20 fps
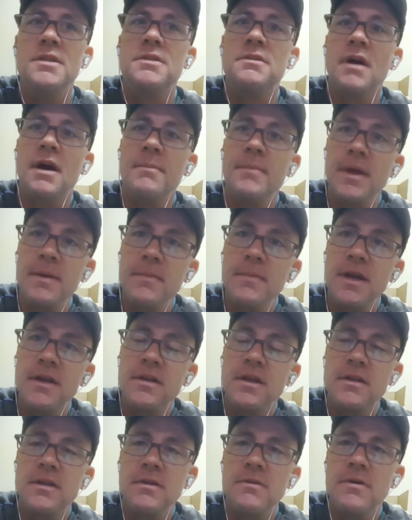So I'm
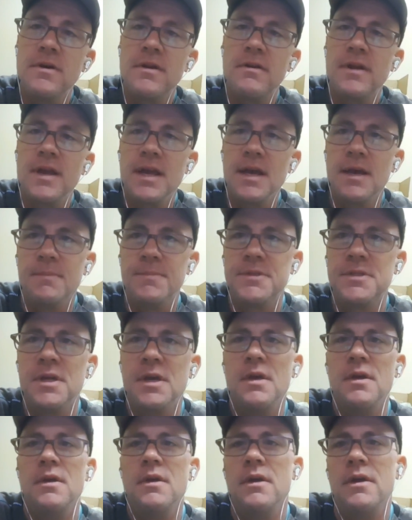limited to 200 amps,
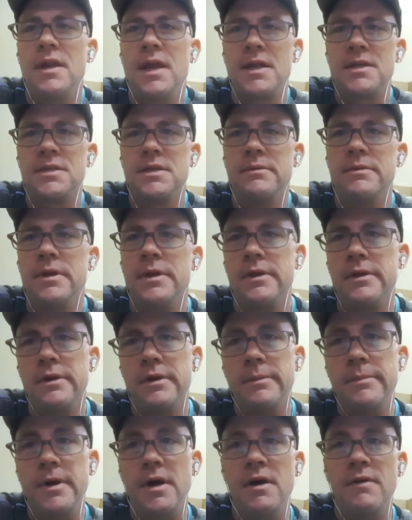and actually when I
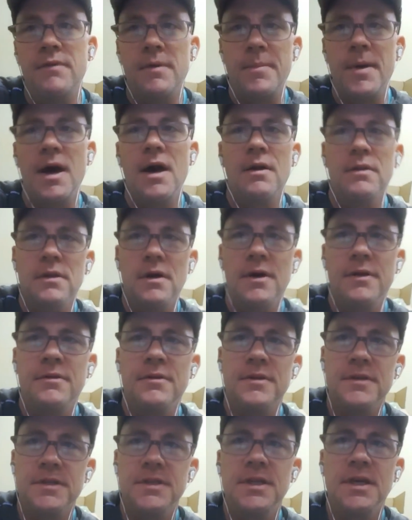go above about
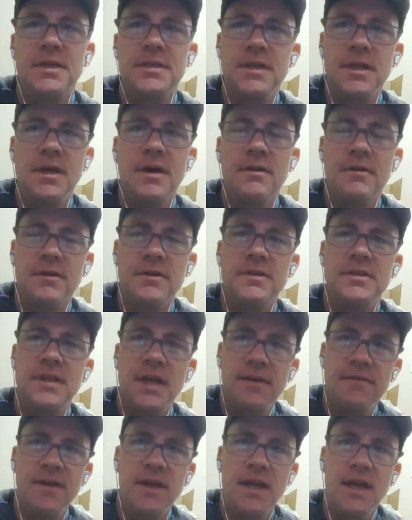160,
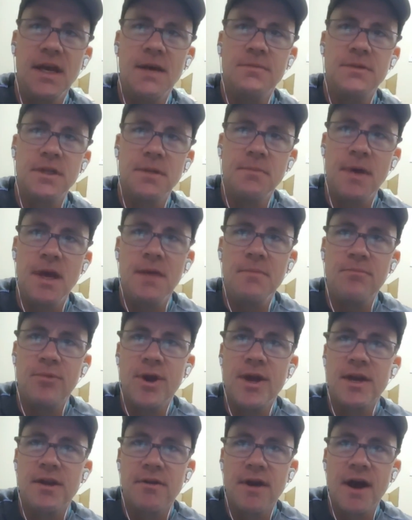170 amps, the main
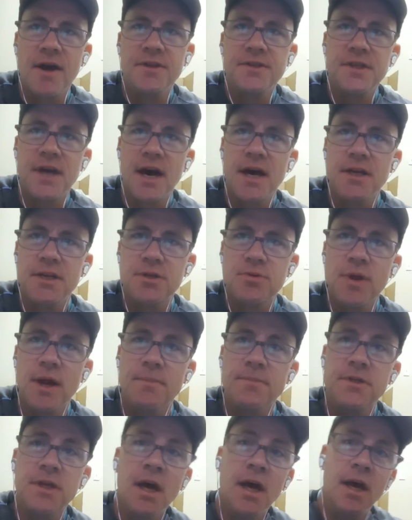breaker outside
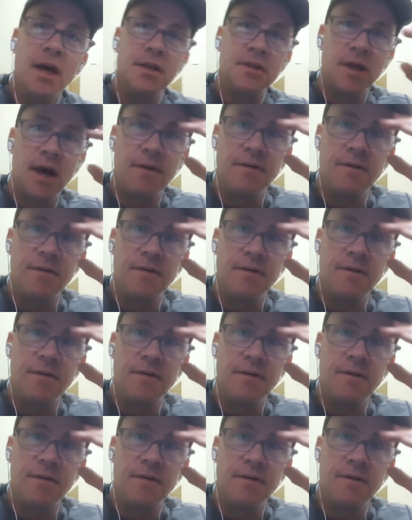trips. So I